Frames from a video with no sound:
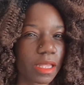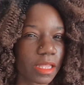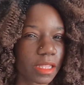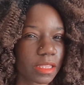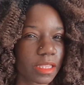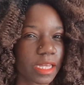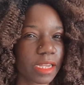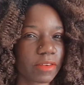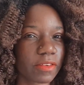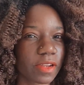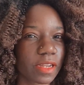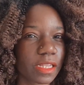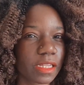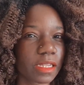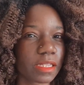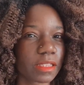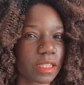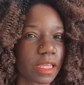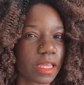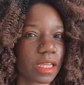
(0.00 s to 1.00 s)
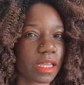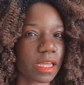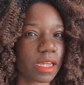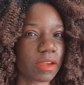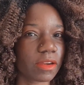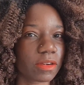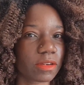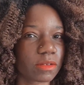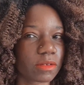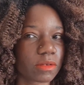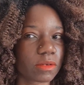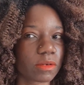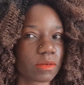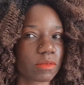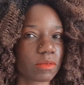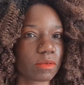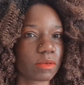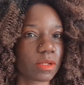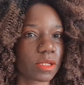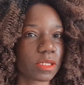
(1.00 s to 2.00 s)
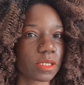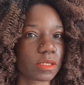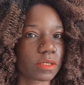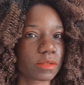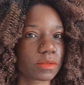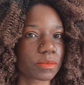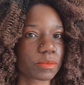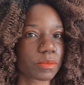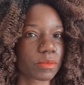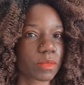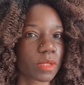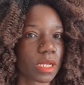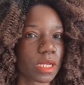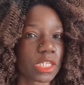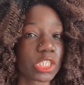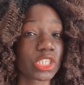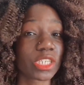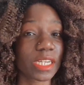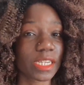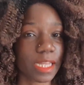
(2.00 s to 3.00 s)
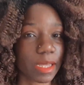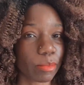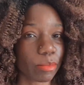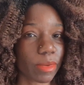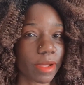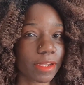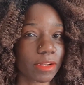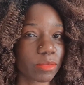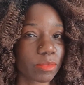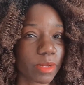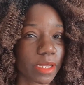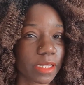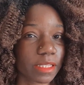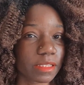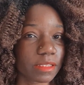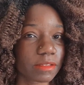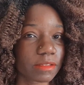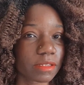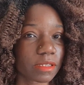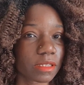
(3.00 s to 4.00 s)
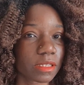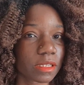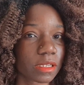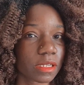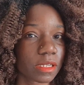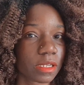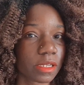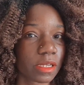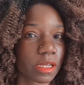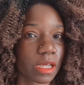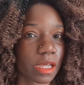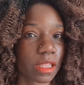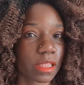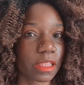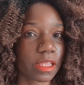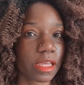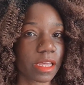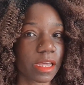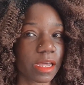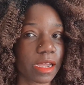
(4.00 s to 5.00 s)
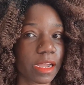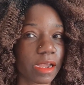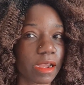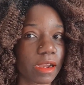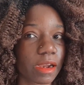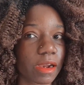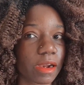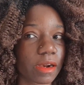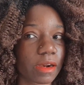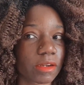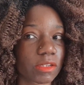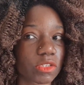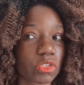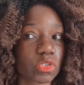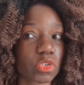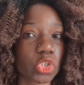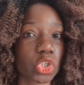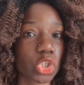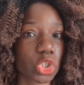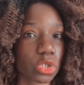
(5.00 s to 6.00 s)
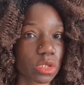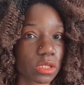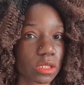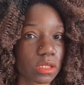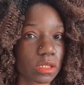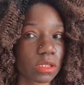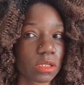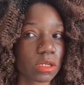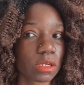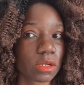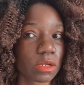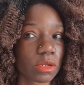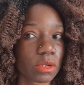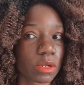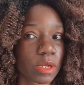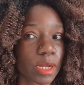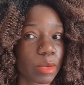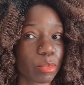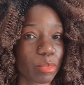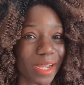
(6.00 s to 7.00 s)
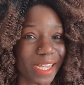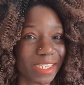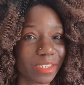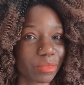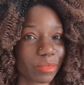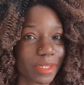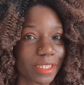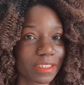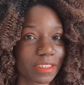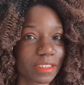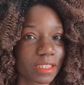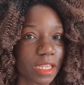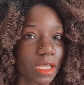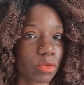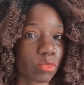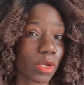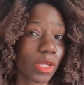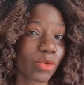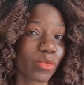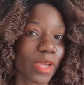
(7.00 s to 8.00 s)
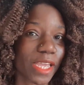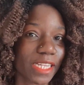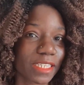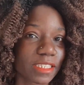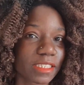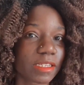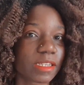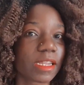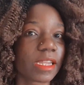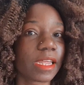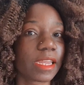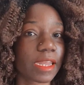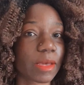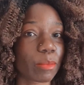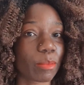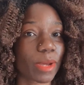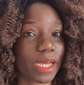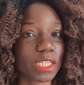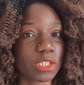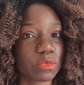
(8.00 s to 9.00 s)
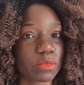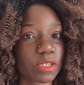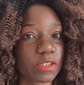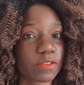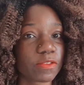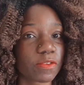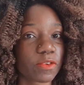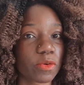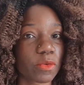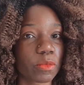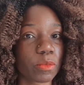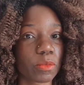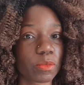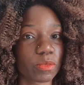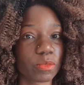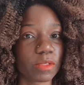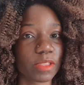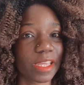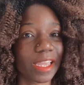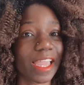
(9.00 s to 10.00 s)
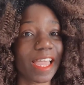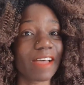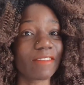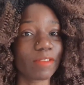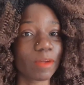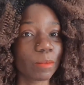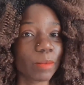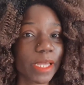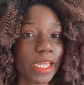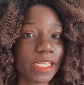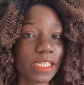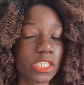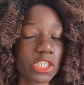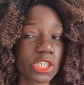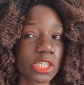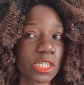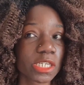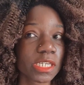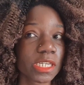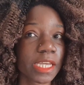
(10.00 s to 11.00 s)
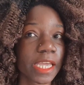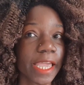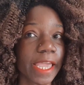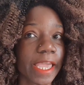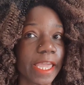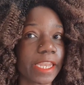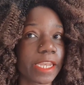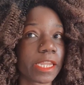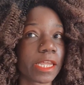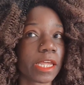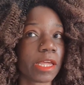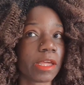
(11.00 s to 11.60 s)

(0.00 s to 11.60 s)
there are shared apartments, there are social apartments where you get an apartment from the government. And